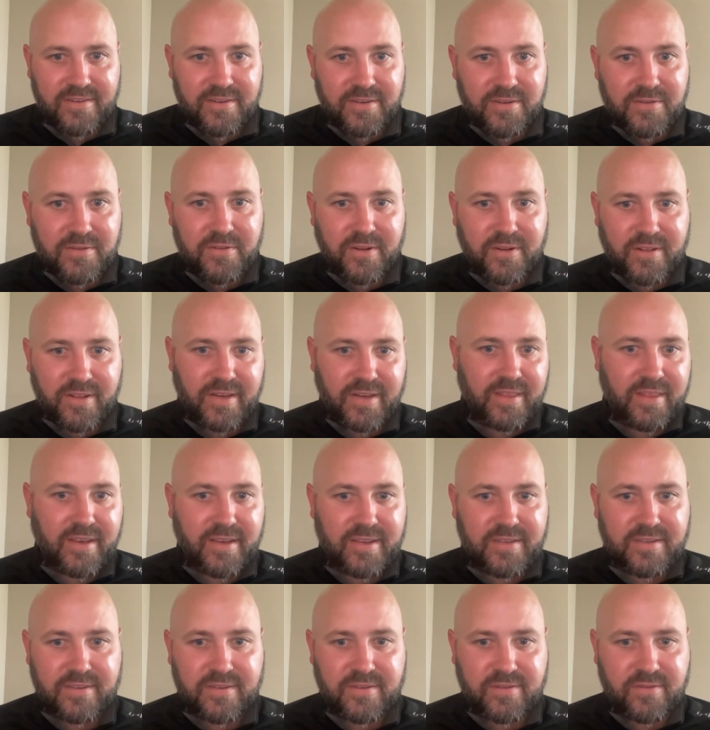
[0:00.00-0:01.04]
You look like
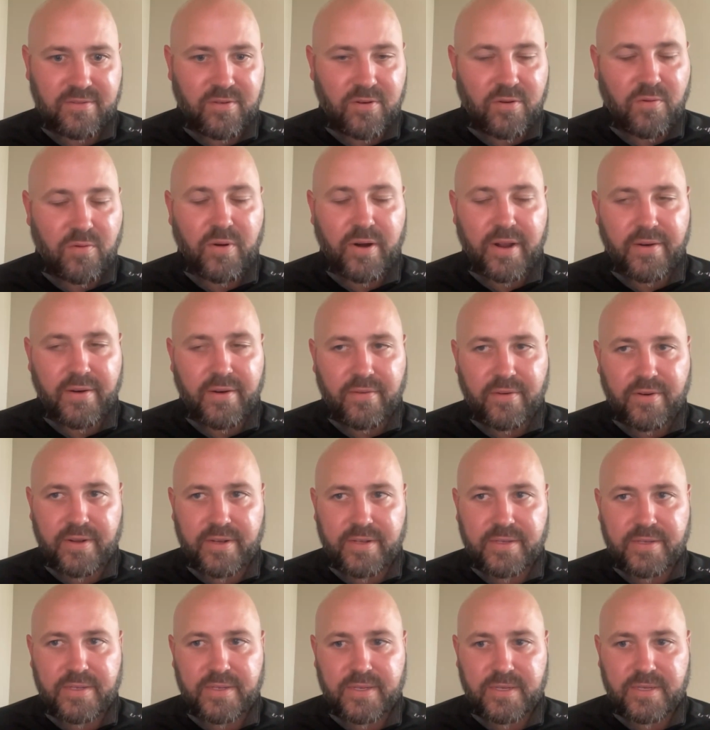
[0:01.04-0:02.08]
this, or whatever it
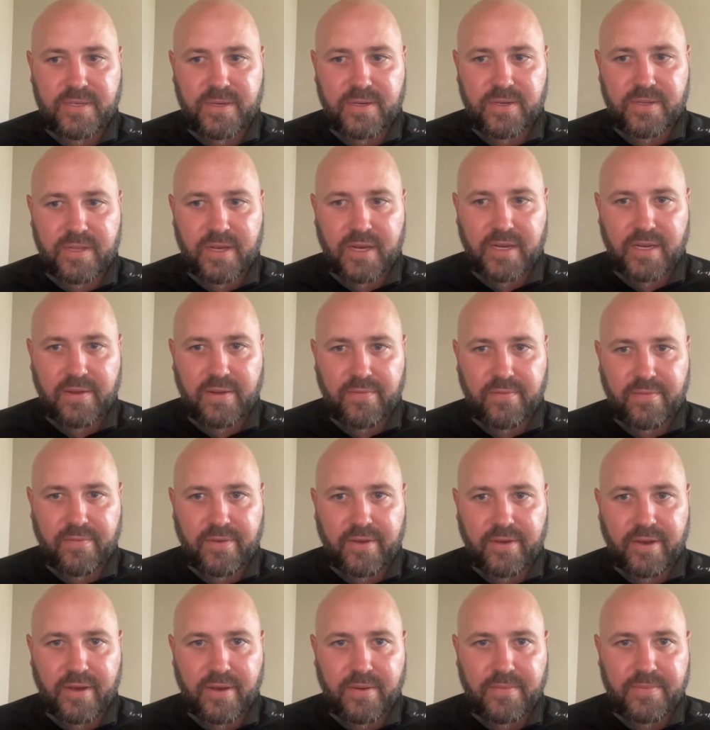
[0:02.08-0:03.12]
is. So that
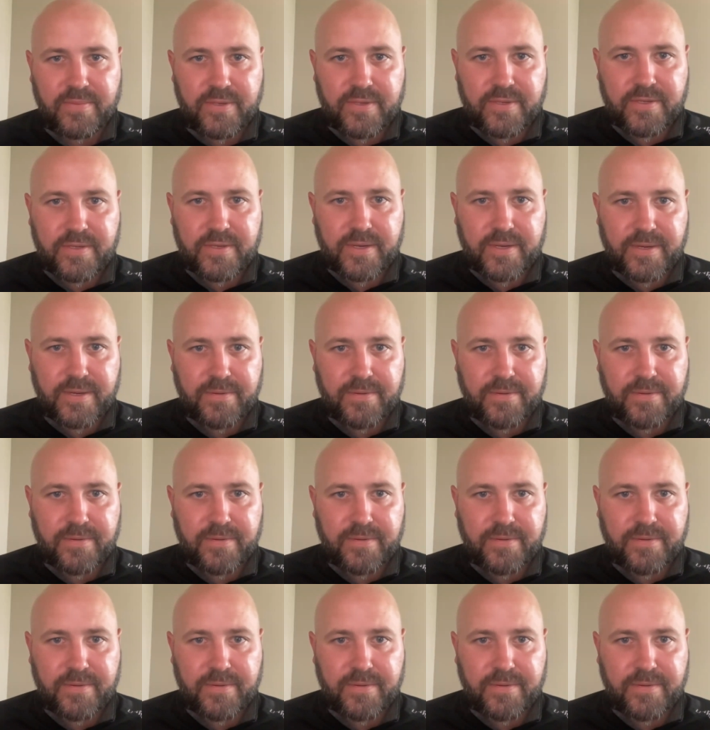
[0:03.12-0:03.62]
definitely helps